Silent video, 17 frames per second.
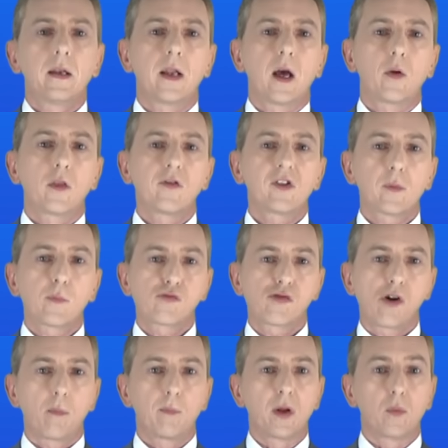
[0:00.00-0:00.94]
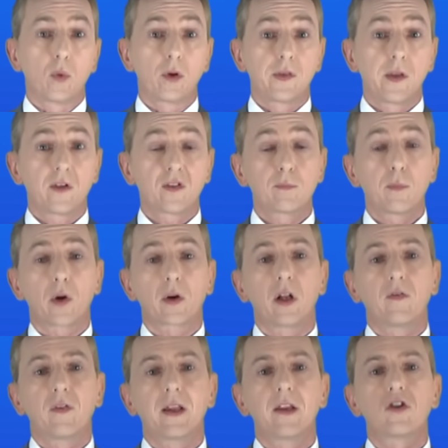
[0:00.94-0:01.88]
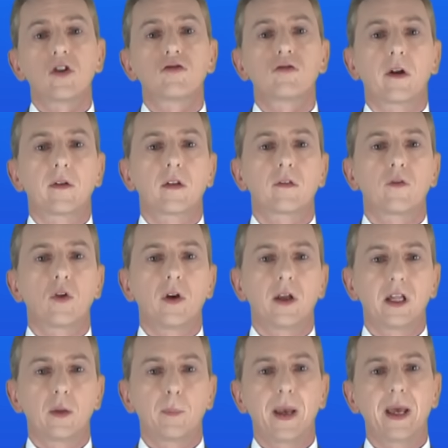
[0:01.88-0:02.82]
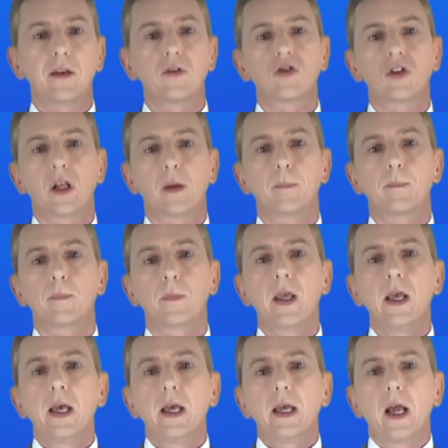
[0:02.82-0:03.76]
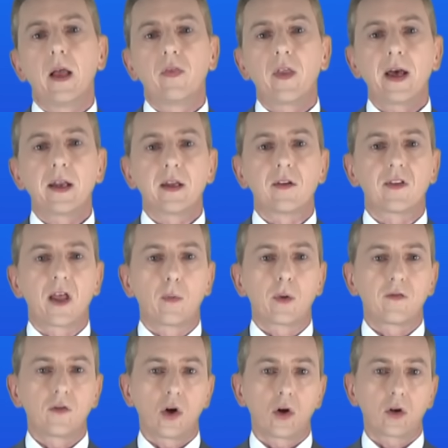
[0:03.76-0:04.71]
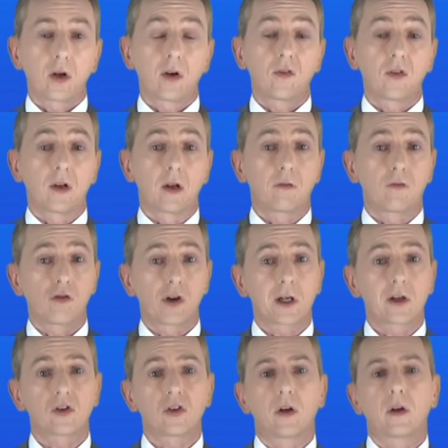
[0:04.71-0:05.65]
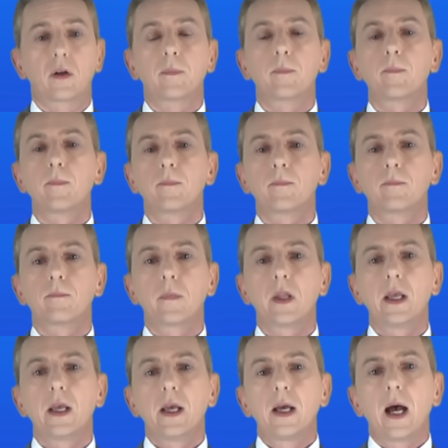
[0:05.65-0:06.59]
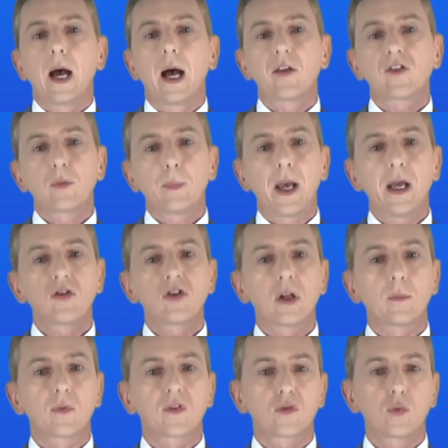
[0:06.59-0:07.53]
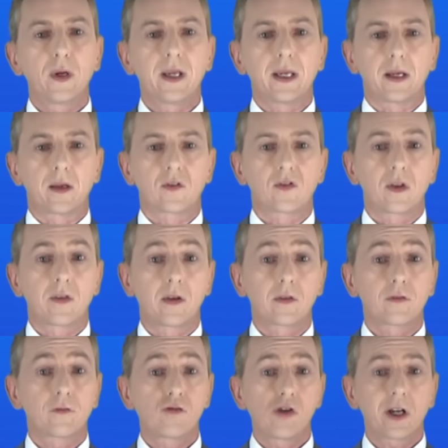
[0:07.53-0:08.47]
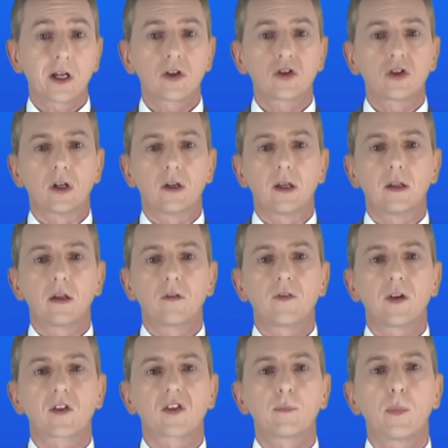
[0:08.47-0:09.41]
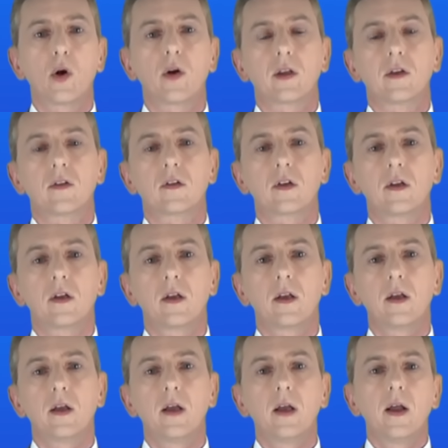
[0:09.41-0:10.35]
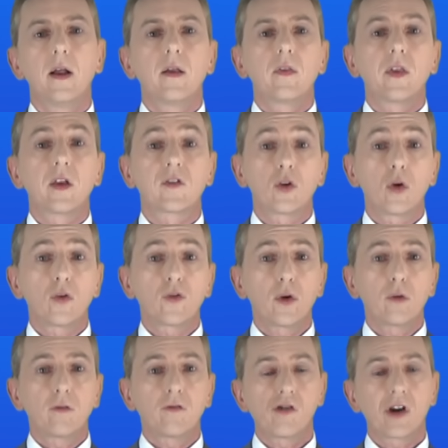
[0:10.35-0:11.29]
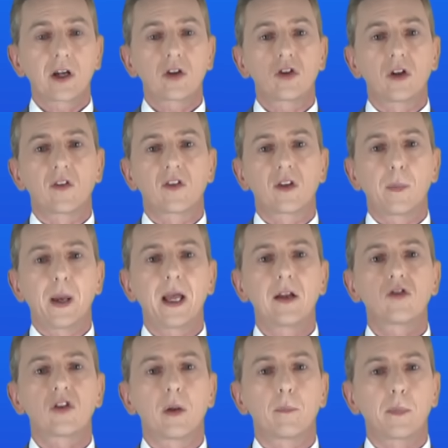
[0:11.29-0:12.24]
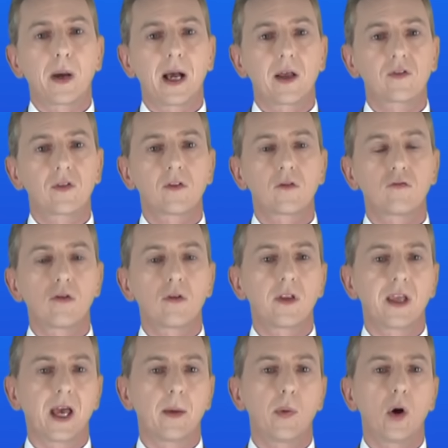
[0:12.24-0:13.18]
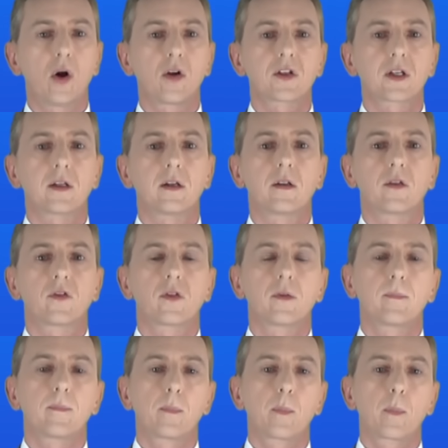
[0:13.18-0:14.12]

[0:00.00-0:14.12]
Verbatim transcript: Now, there is a problem with this model of energy transfer in the pendulum, and that is that we've not considered friction. As the pendulum swings, there's friction in the fixed point. There's also friction as the pendulum passes through the air particles.